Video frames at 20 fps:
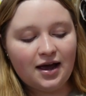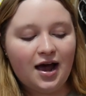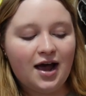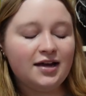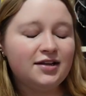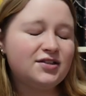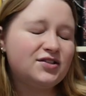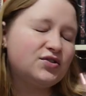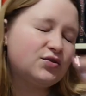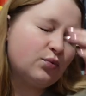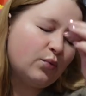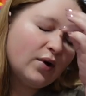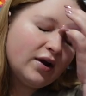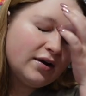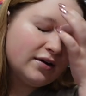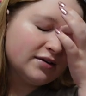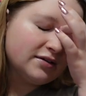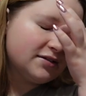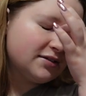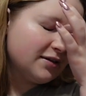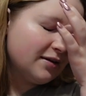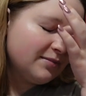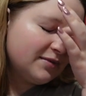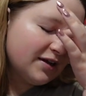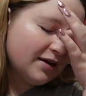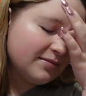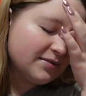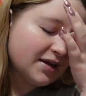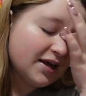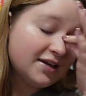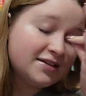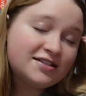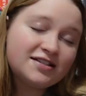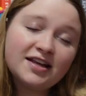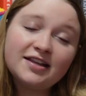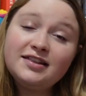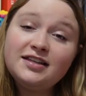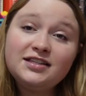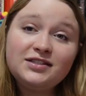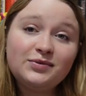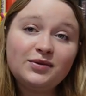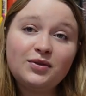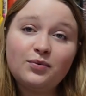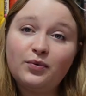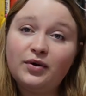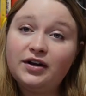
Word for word: i swear sometimes i said this with